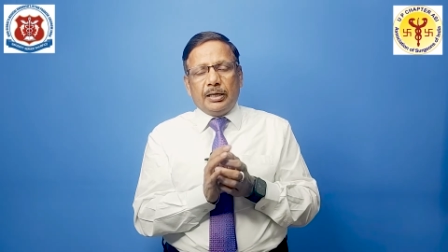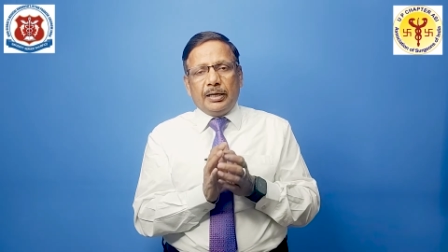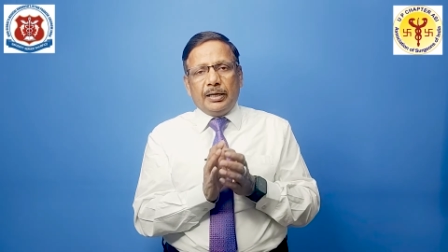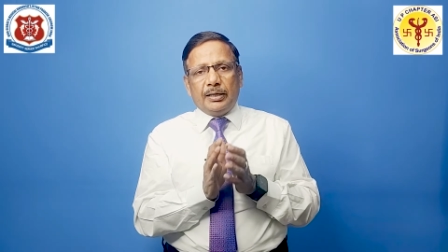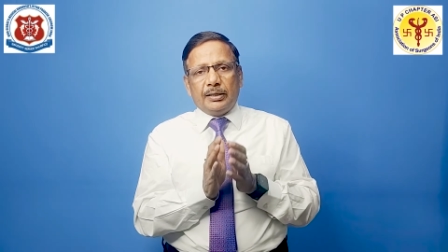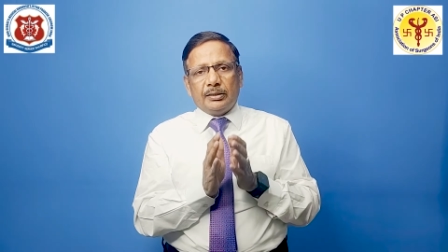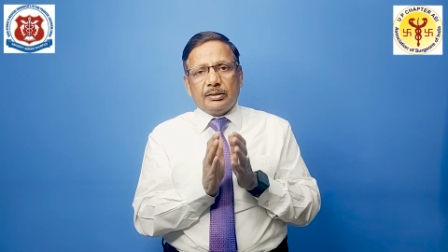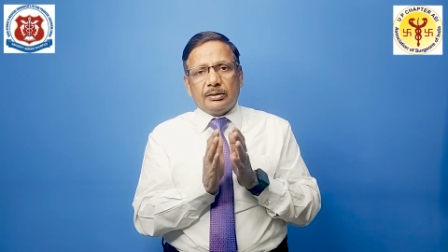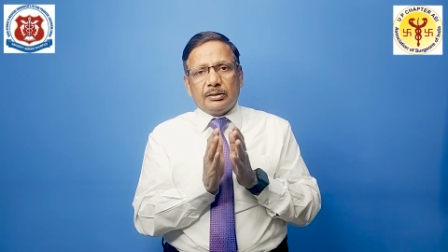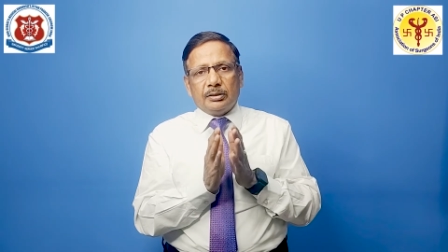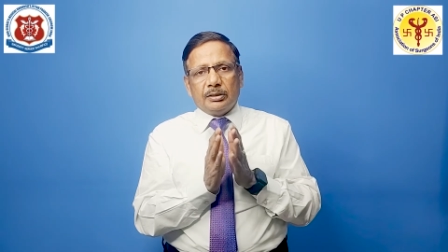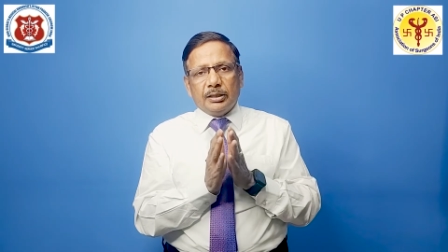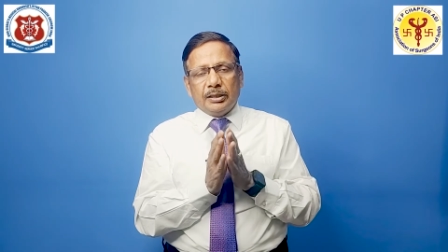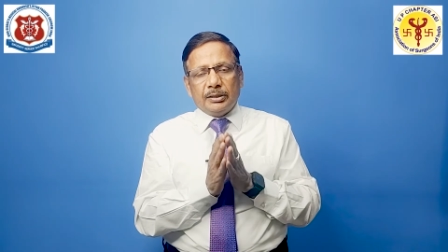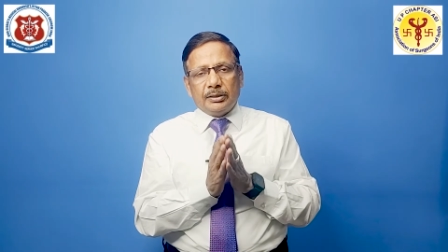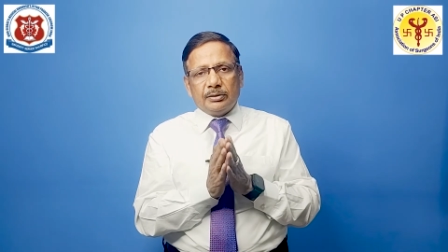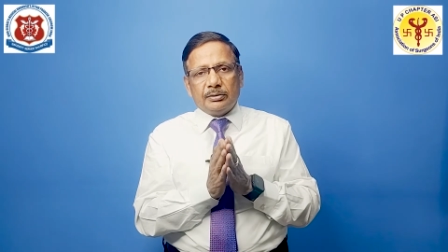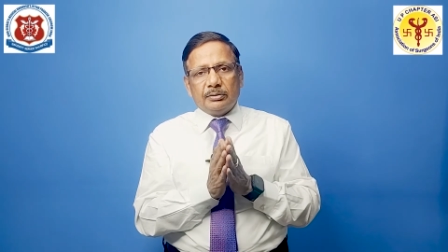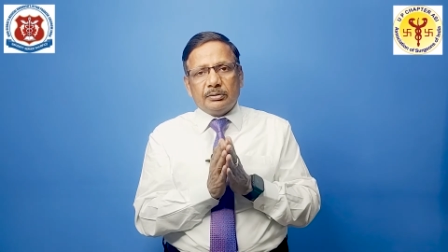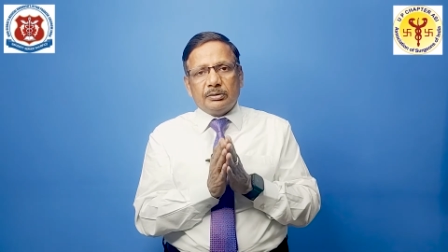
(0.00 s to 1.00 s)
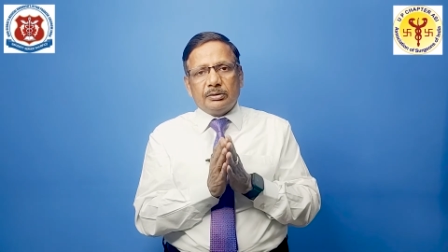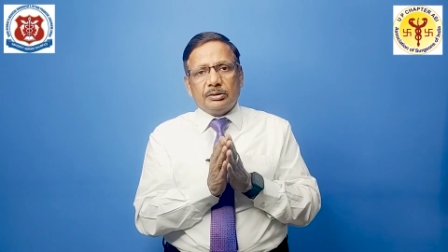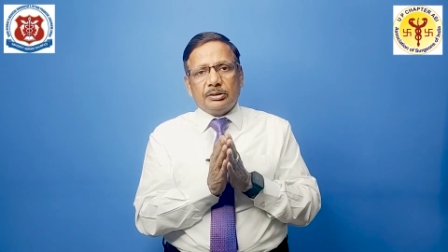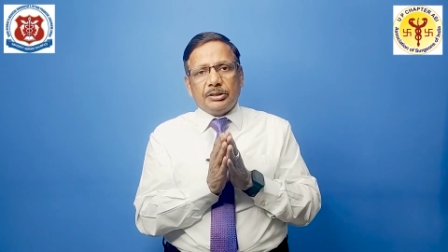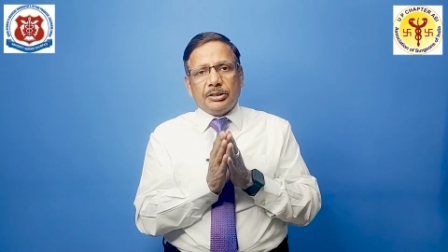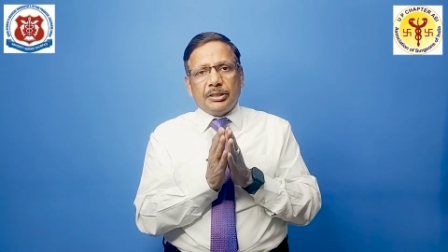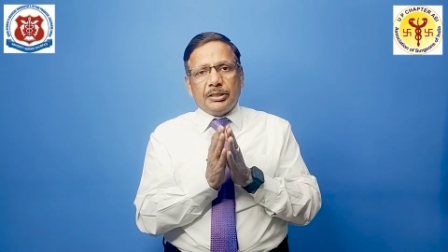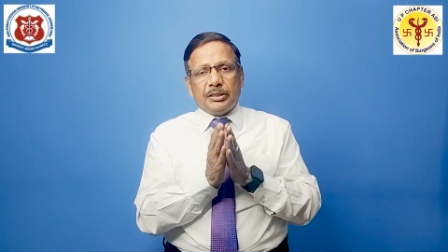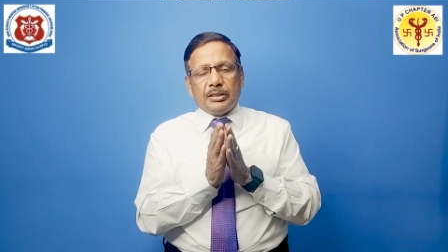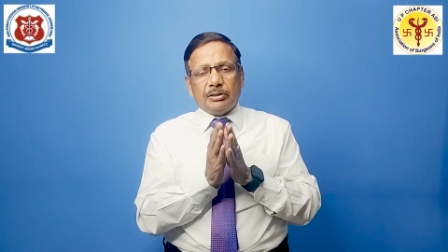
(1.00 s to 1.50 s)
and then
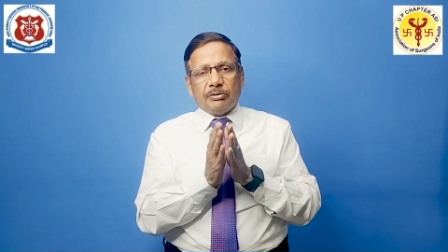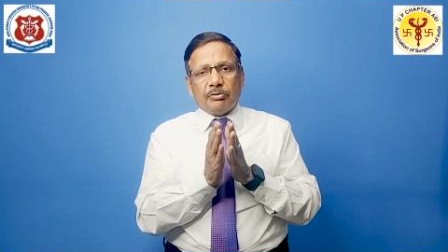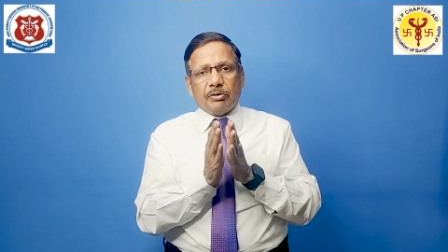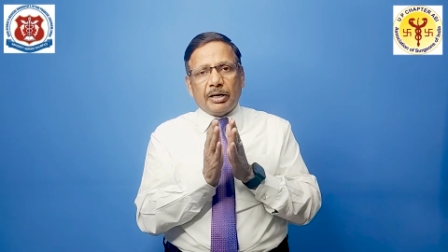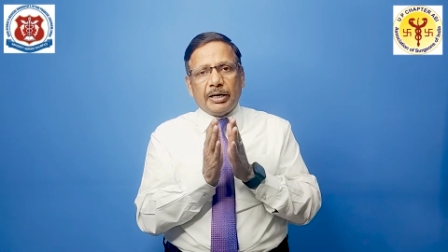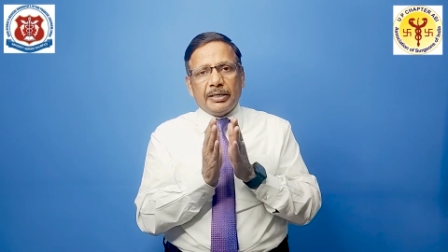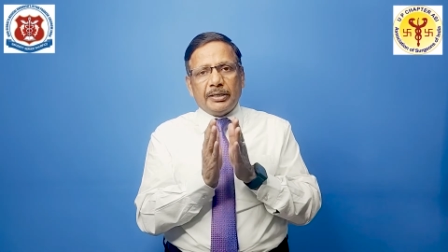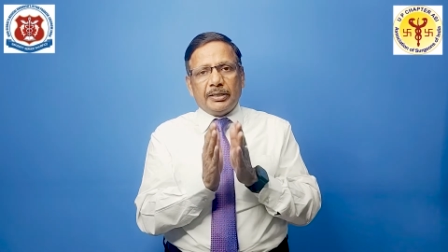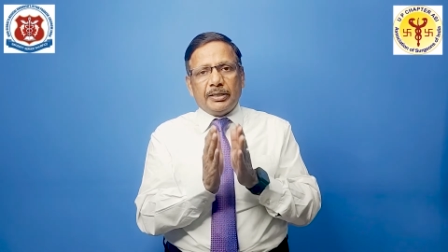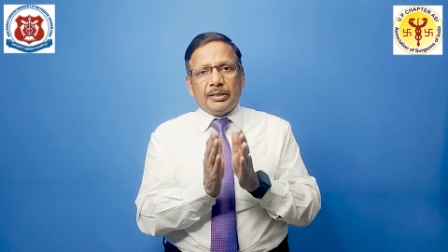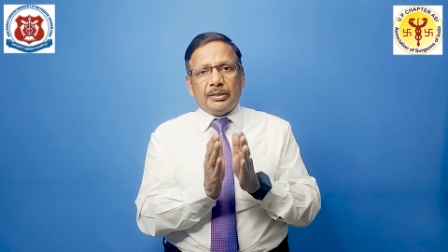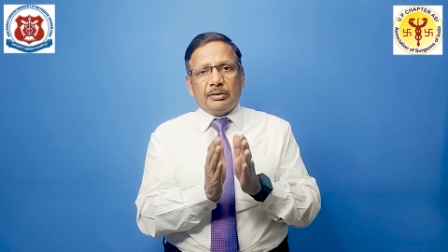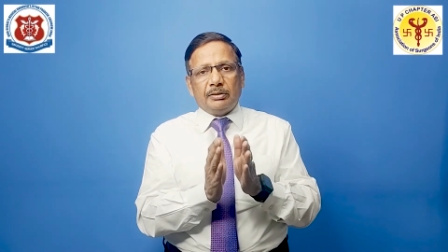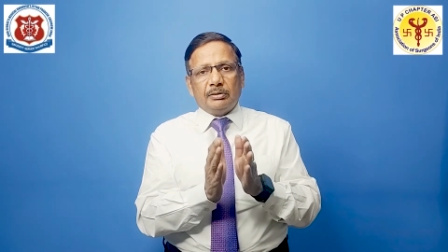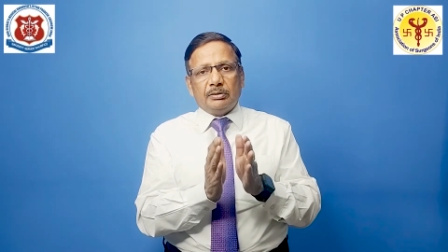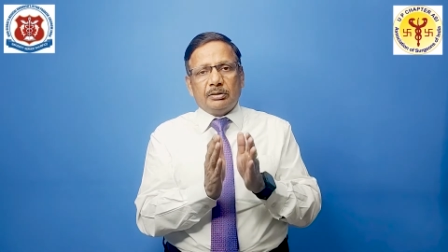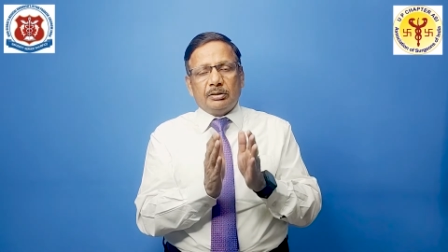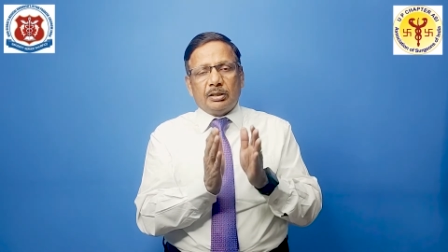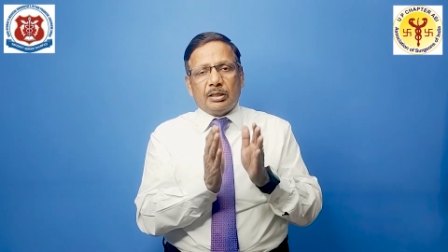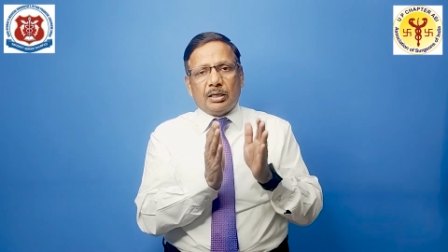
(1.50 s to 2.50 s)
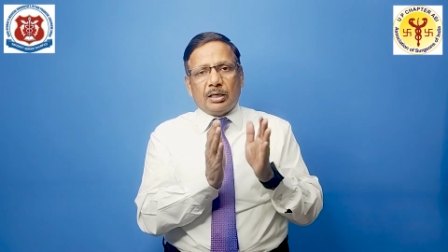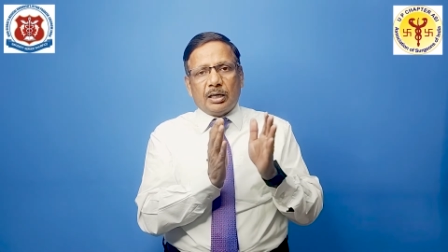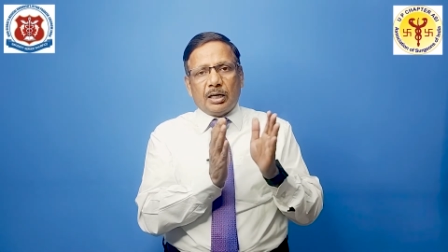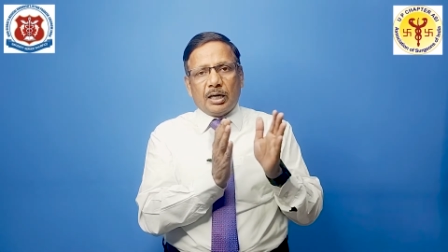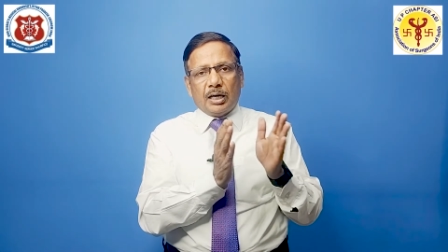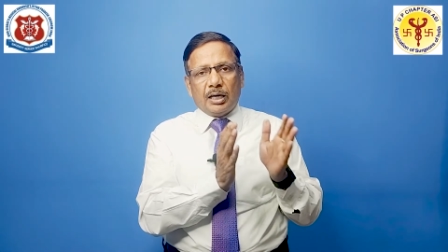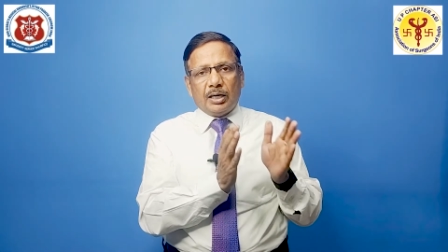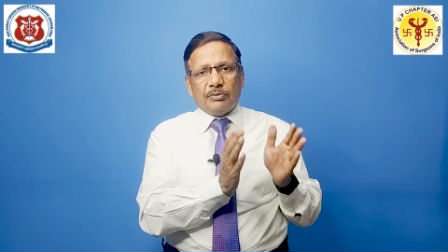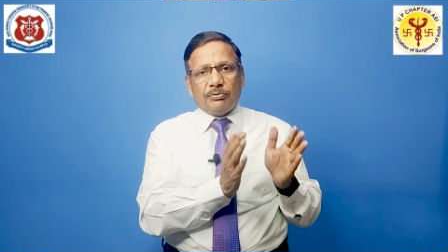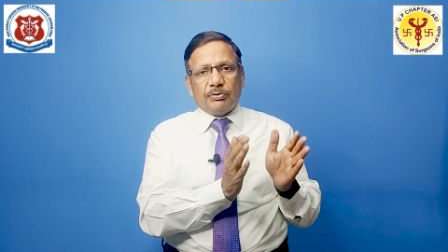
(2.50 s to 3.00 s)
he divided
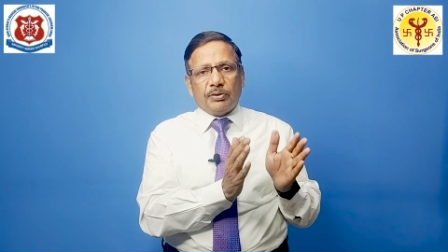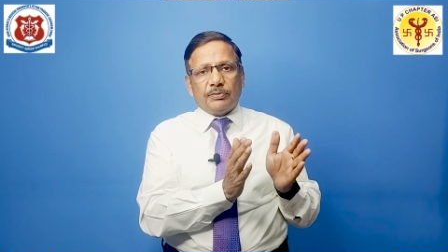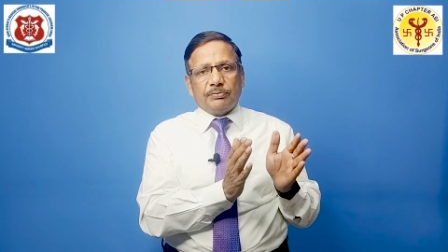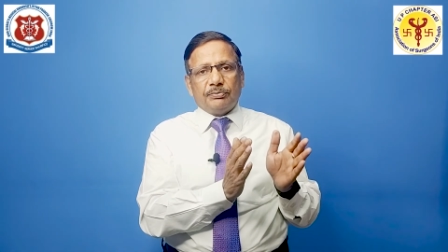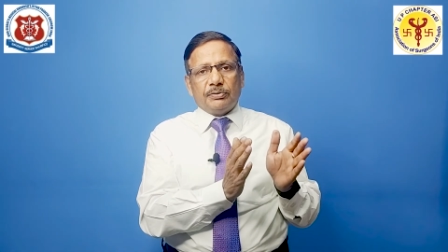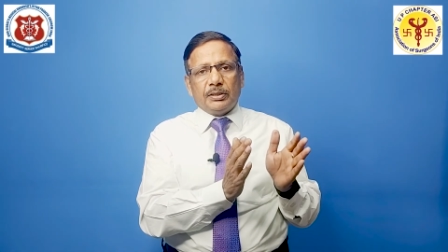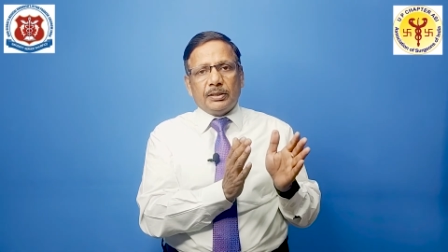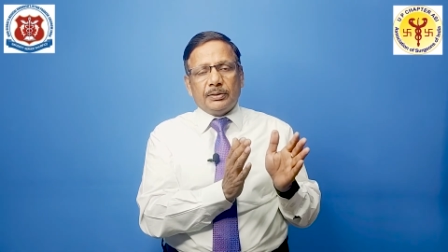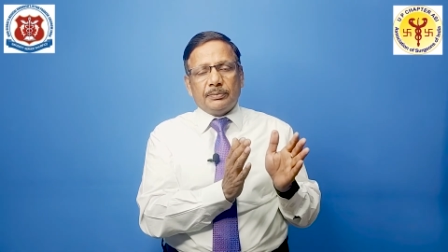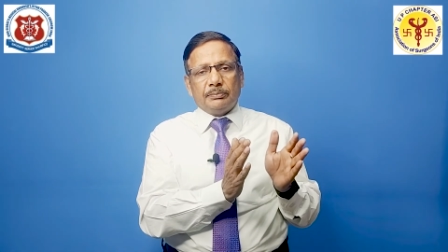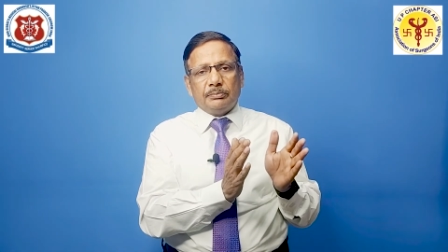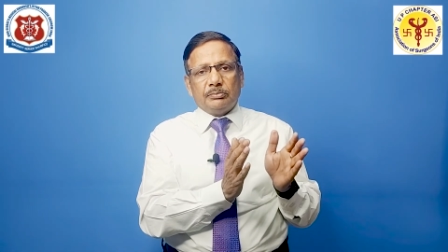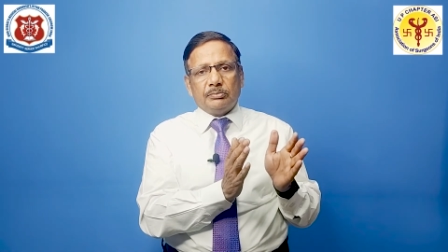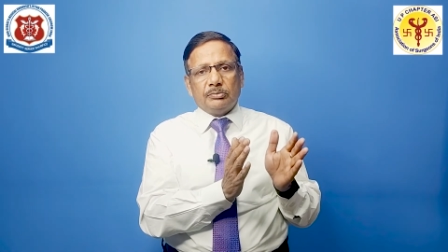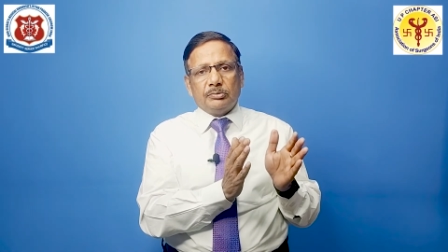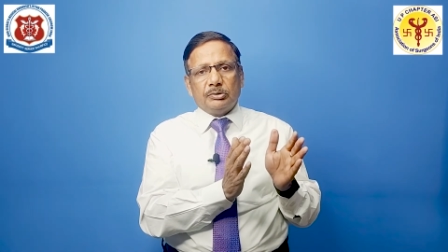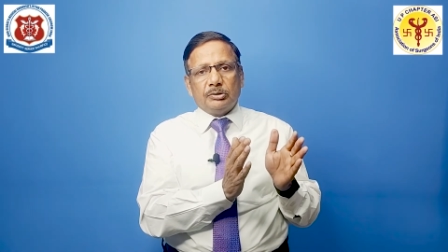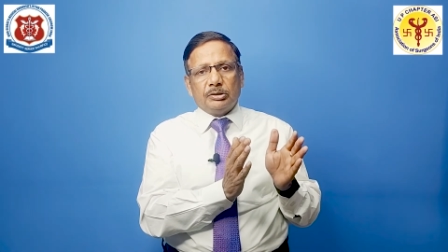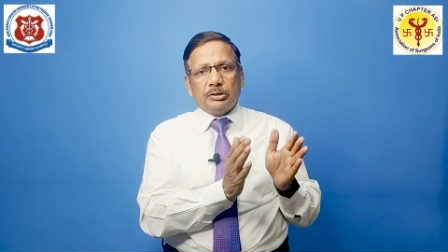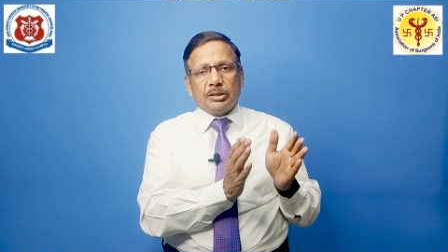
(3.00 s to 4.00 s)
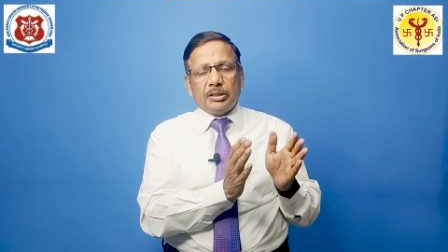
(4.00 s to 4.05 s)
half of them,